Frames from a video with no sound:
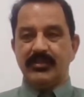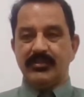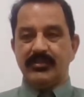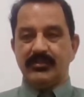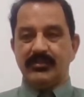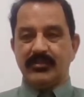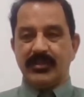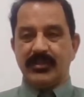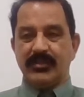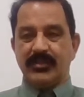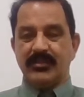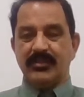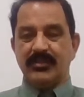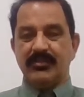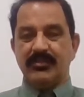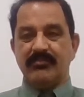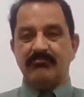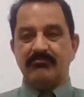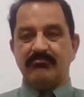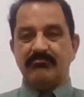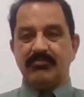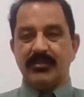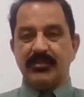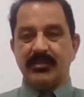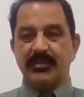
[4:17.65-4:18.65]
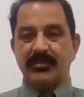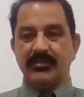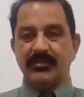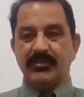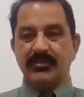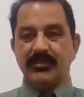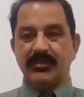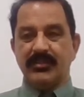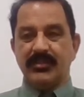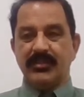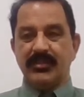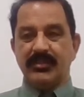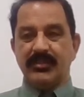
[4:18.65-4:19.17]
started
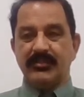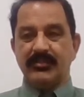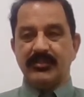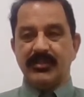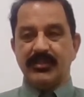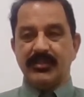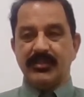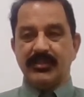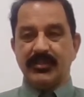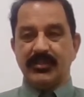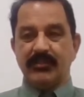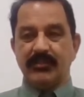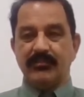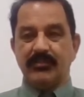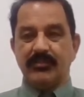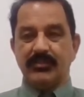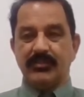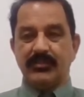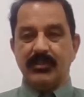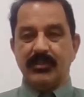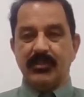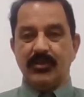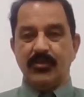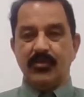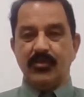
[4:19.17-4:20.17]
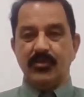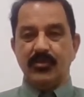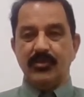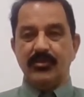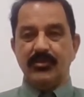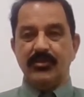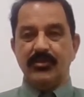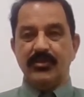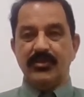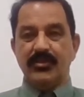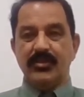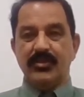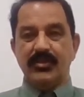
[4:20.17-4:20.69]
100 years and cover the whole
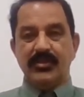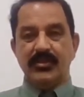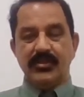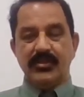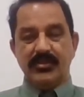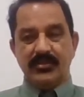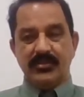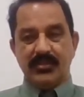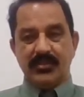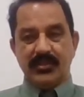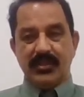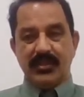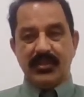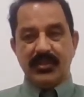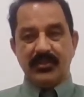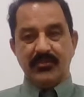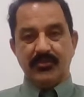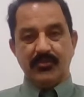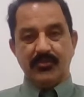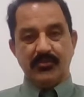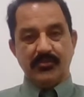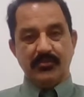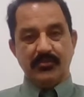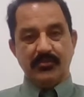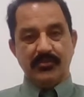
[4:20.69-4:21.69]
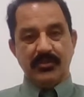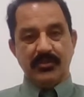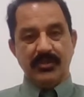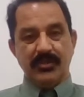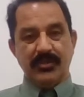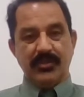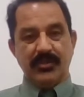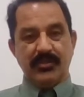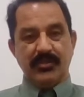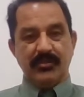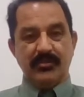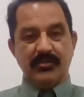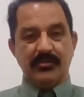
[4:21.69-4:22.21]
scenario
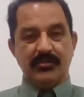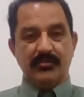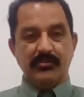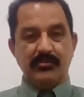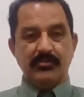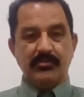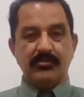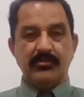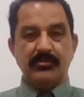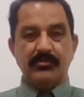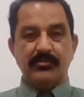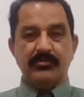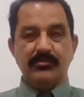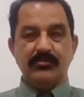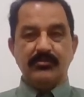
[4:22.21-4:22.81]
in order to